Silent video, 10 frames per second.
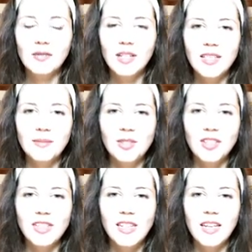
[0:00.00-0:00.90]
Welcome,
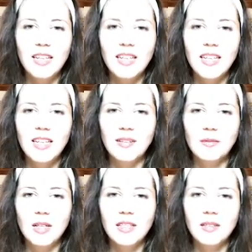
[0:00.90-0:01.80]
Choitali.
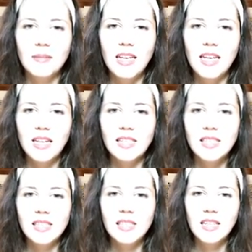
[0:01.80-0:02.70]
Welcome,
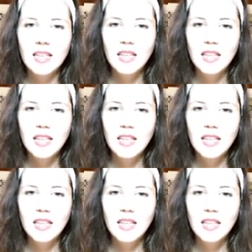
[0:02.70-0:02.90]
Alex.